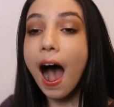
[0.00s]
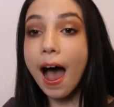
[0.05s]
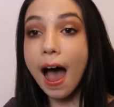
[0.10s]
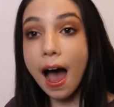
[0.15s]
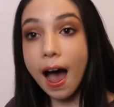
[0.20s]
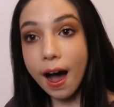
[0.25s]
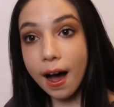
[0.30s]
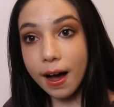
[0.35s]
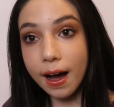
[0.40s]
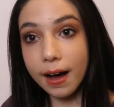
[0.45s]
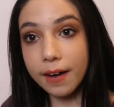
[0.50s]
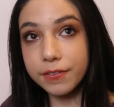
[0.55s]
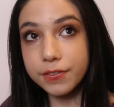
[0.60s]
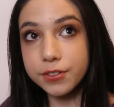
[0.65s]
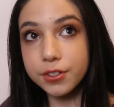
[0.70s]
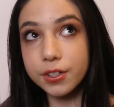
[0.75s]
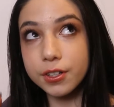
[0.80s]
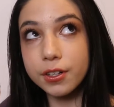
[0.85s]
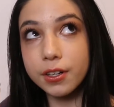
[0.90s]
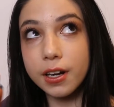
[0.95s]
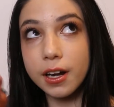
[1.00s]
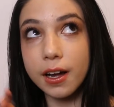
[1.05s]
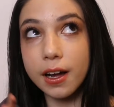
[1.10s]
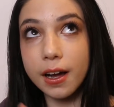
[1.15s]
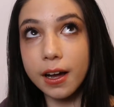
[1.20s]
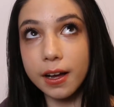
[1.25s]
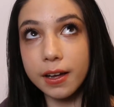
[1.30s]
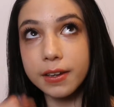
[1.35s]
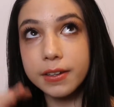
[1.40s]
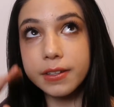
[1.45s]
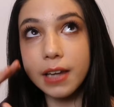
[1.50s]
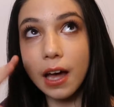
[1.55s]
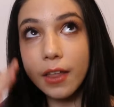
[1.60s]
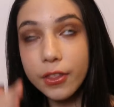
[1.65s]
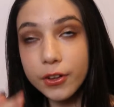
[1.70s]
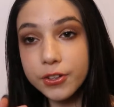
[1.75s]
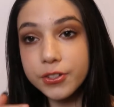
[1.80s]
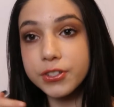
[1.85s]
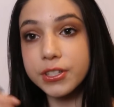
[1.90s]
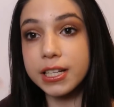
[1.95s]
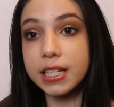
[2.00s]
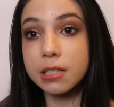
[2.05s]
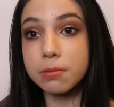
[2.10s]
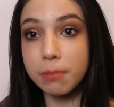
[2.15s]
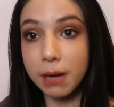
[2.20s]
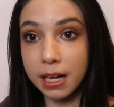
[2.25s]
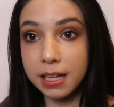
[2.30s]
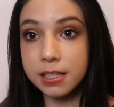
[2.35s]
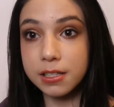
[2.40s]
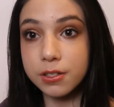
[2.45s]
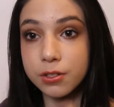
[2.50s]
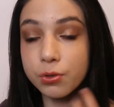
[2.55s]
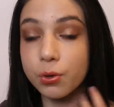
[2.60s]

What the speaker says: after another 6 months,